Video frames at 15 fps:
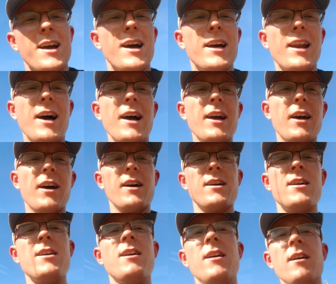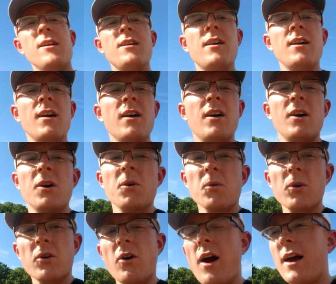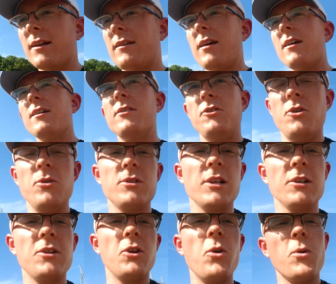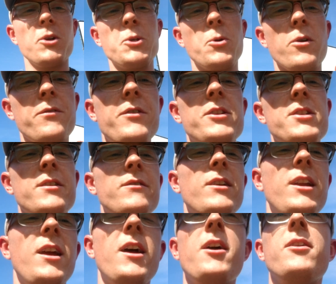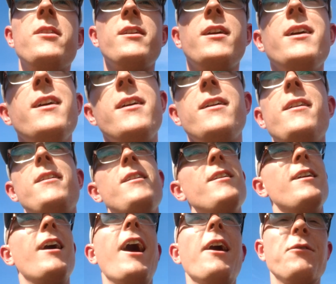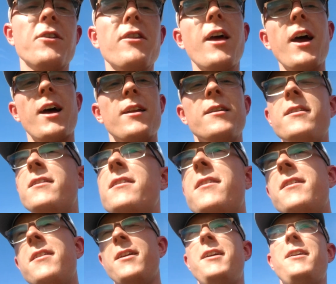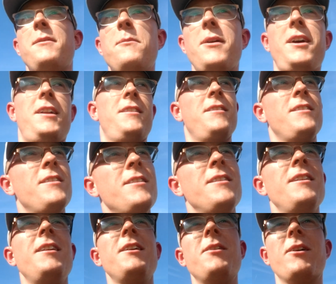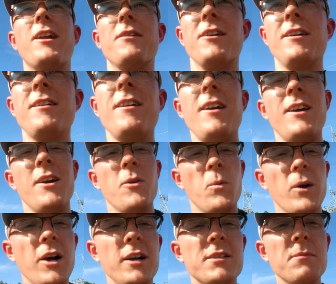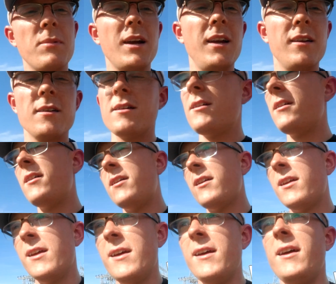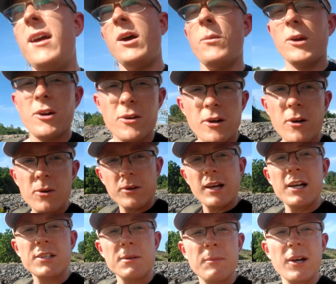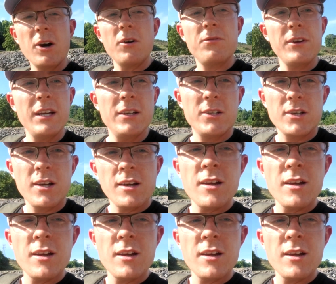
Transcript: and I uh, regret choosing to do a shore fishing video after that. But whatever. We caught some bait. We're gonna go catch some big old fish.